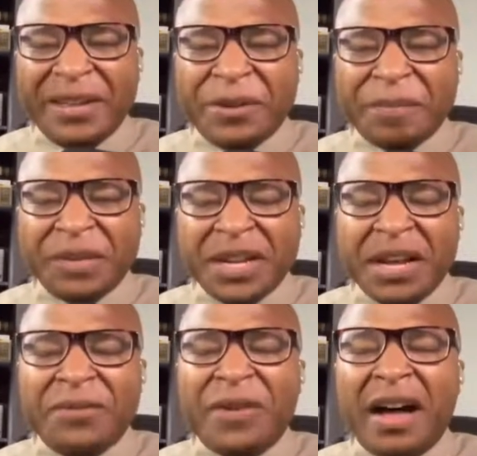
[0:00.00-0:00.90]
you,
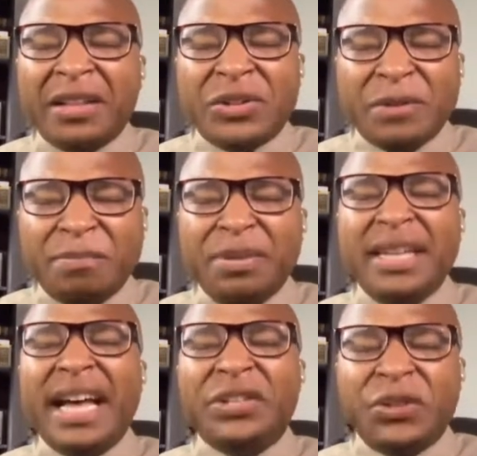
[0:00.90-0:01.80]
and Father, to
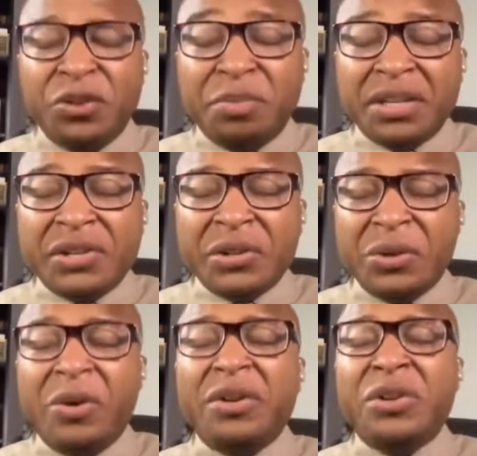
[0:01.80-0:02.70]
bless you because,
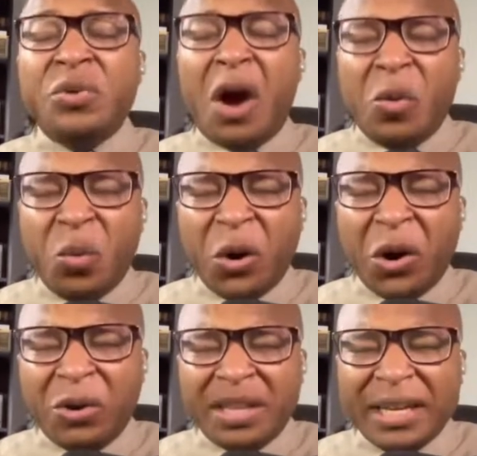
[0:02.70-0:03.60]
Lord, you are
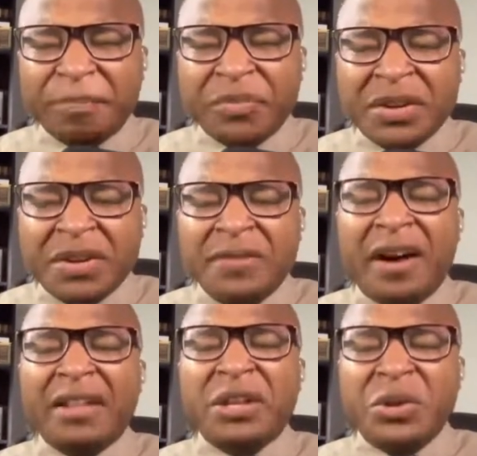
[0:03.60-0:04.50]
worthy
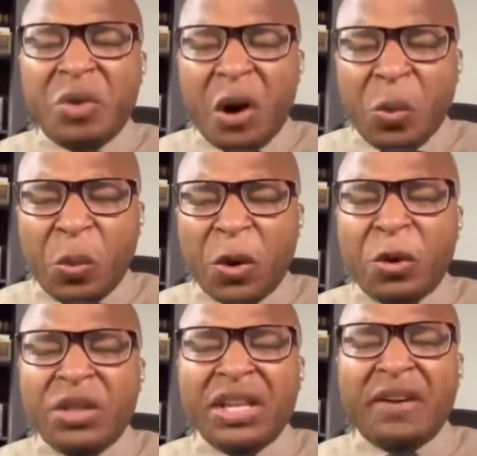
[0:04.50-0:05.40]
Father, you are
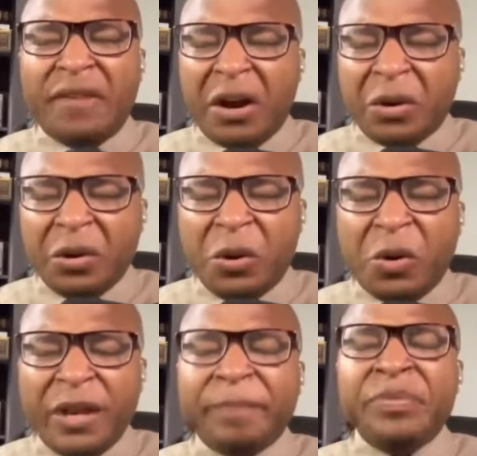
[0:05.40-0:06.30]
worthy of our
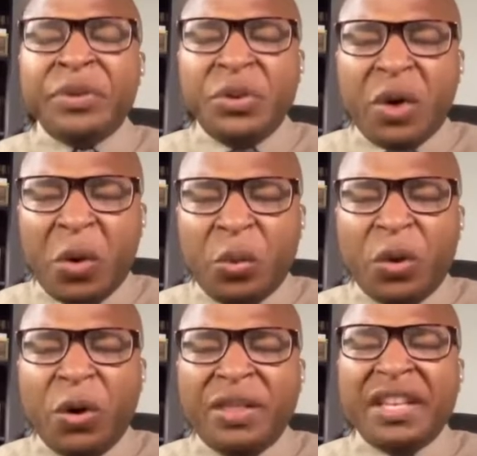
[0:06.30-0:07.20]
glory. You are
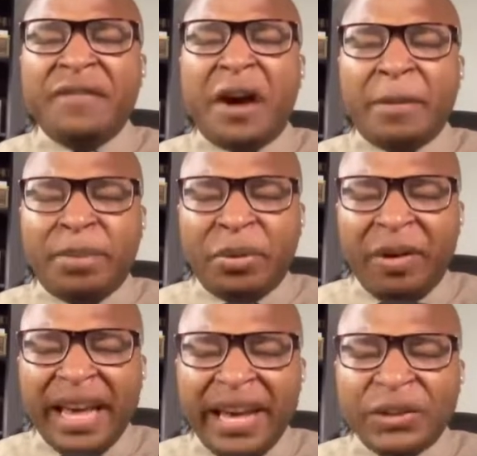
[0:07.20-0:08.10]
worthy of our
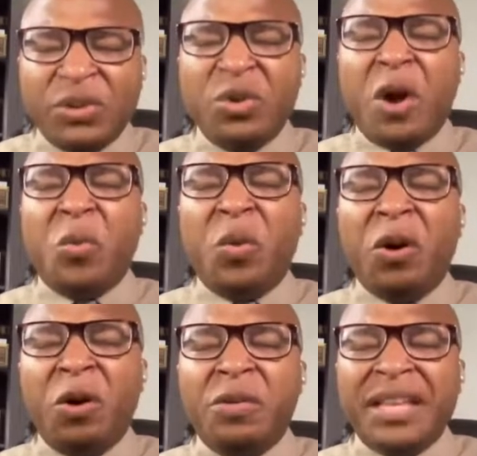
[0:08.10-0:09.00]
praise. You are
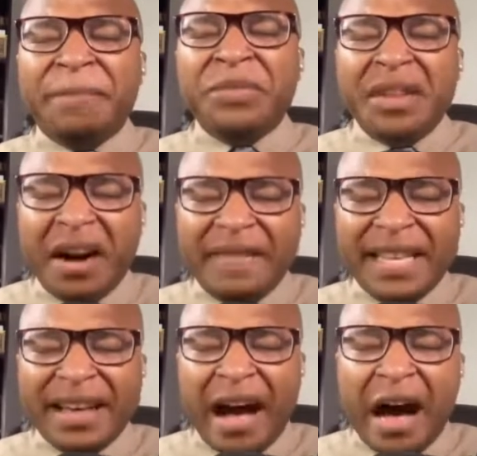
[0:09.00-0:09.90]
worthy of
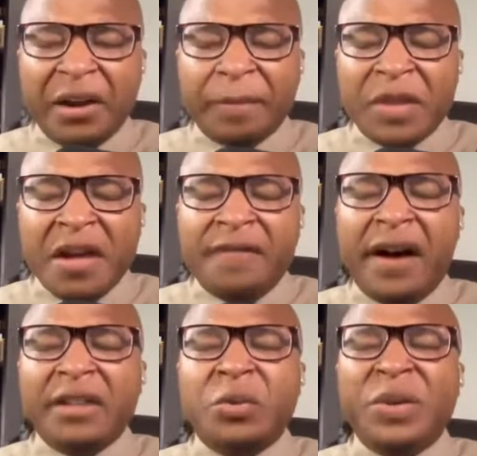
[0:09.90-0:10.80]
the honor.
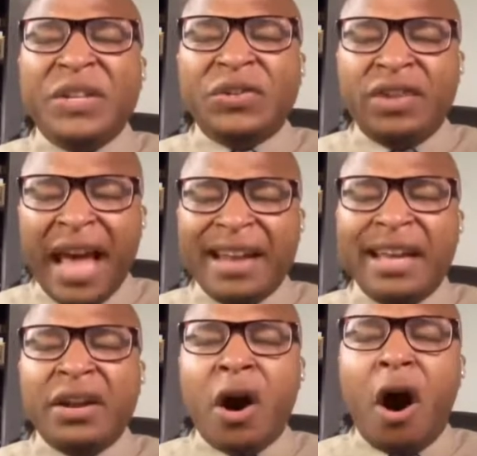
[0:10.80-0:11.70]
Father, we stand
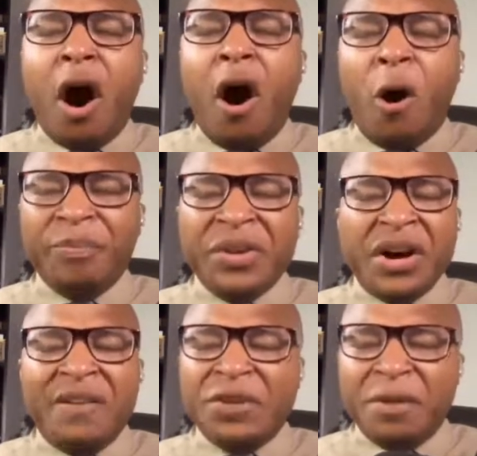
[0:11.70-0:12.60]
in awe
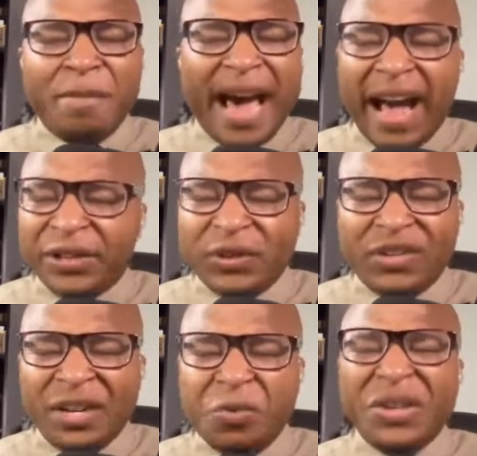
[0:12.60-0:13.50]
of your
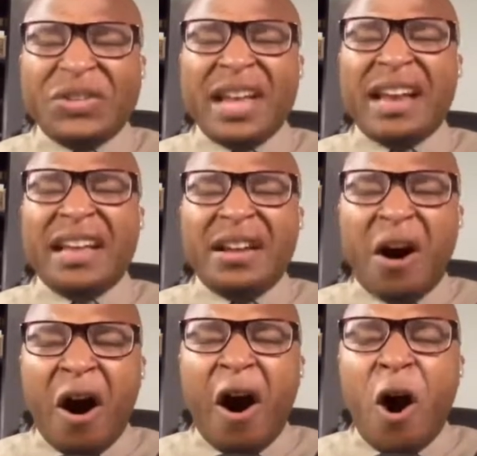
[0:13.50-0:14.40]
majesty. We stand in
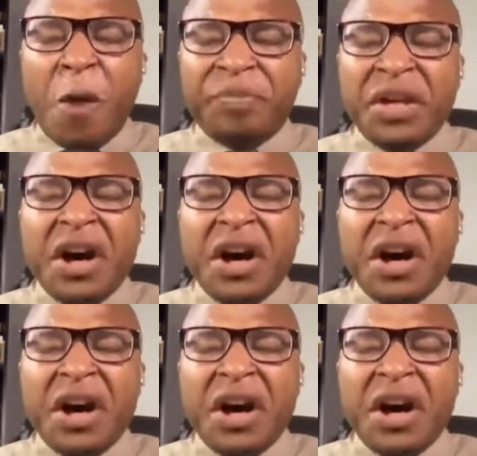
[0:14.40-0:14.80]
awe